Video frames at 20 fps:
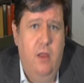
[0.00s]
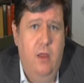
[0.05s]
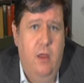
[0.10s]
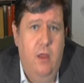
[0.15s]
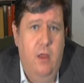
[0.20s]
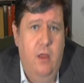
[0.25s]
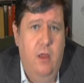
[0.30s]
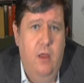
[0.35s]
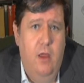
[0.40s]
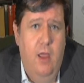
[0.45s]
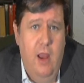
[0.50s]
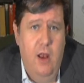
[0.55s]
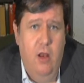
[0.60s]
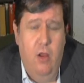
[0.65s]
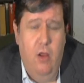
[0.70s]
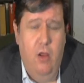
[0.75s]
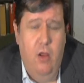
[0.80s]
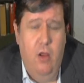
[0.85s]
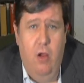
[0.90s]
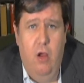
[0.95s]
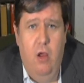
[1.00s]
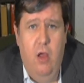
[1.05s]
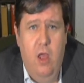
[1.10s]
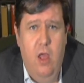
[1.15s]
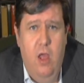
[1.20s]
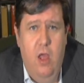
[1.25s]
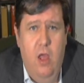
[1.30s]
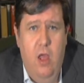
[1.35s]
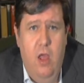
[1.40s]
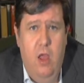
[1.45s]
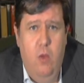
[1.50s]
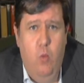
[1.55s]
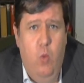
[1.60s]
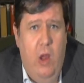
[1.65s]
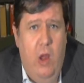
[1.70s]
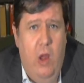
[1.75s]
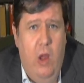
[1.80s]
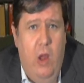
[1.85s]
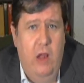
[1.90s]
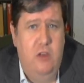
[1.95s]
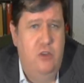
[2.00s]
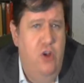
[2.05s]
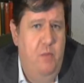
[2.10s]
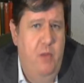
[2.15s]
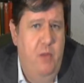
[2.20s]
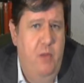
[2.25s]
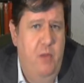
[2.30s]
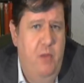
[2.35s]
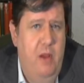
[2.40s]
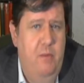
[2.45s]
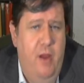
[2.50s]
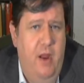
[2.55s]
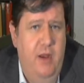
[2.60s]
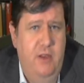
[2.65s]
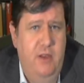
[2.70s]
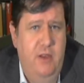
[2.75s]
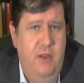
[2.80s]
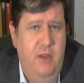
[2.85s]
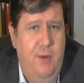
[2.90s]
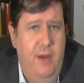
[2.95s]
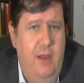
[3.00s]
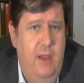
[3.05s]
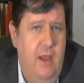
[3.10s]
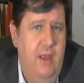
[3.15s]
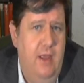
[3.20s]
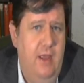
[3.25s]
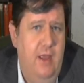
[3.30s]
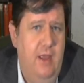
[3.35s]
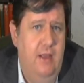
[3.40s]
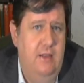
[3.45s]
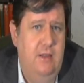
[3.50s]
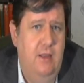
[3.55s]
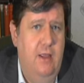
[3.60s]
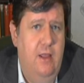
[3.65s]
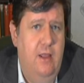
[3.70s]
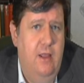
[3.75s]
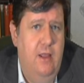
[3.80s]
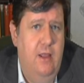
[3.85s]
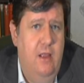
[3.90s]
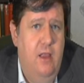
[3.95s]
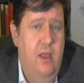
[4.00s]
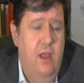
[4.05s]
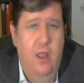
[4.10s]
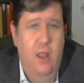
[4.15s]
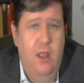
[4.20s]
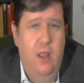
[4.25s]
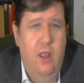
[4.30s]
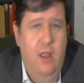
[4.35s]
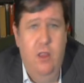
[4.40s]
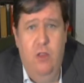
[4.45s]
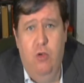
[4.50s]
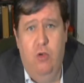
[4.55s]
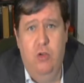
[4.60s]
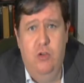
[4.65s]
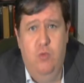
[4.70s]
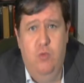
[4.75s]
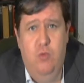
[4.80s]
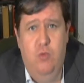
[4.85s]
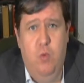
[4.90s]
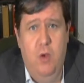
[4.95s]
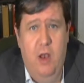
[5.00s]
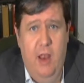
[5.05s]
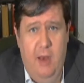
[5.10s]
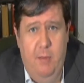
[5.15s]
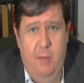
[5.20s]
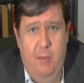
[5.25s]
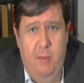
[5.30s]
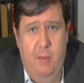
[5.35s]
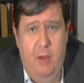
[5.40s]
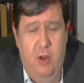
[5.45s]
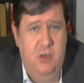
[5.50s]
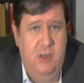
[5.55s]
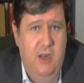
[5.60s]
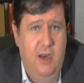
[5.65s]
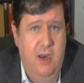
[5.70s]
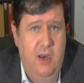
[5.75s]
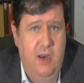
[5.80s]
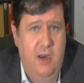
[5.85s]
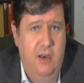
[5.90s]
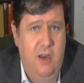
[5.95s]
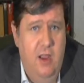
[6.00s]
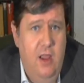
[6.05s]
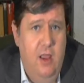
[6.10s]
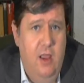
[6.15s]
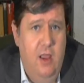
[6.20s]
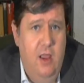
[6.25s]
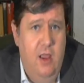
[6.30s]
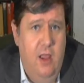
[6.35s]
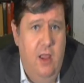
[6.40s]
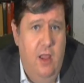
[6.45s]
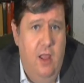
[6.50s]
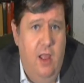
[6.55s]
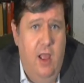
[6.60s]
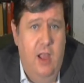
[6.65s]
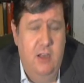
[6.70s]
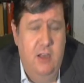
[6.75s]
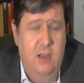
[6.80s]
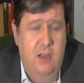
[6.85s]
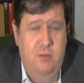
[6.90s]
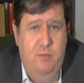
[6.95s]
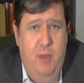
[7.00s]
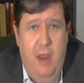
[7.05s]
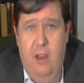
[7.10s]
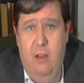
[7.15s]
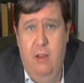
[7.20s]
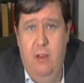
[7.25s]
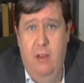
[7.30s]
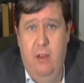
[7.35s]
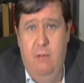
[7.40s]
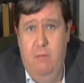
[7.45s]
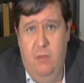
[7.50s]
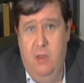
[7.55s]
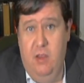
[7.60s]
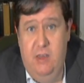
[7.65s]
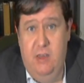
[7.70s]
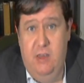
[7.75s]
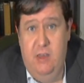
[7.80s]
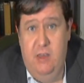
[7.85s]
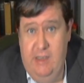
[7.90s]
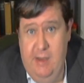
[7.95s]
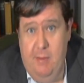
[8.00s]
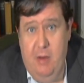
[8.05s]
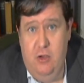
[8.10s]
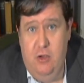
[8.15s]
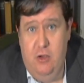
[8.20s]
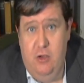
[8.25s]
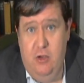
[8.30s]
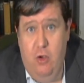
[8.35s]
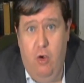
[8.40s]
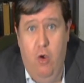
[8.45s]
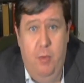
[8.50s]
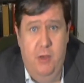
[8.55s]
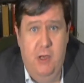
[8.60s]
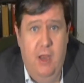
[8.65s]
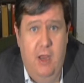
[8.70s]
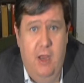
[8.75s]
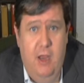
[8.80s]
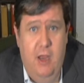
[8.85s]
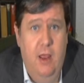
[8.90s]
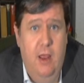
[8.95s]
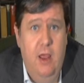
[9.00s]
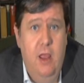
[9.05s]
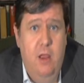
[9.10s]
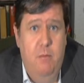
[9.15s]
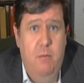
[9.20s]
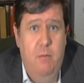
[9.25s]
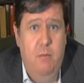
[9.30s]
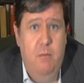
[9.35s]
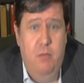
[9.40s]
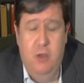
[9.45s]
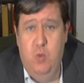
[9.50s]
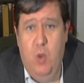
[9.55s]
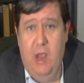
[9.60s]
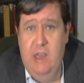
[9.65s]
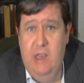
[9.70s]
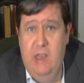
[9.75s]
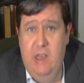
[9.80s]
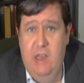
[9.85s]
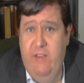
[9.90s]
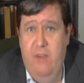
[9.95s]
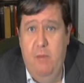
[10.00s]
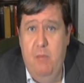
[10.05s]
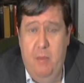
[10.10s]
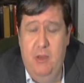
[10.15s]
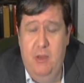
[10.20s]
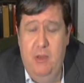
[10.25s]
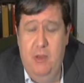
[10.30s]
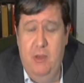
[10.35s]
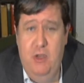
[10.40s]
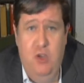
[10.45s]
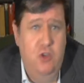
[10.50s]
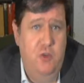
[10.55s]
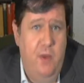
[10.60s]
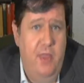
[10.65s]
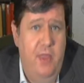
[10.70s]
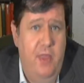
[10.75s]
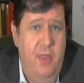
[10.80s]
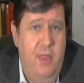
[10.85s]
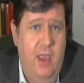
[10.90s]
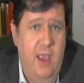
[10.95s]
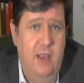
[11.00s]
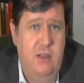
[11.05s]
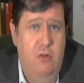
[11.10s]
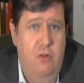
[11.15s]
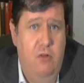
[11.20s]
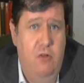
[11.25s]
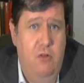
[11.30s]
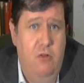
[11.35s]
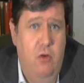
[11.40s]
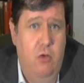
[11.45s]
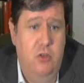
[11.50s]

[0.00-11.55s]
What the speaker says: in law whilst not being party to any case, and those would later be considered as being similar to arbiter, persuasive, and maybe used when the case arose.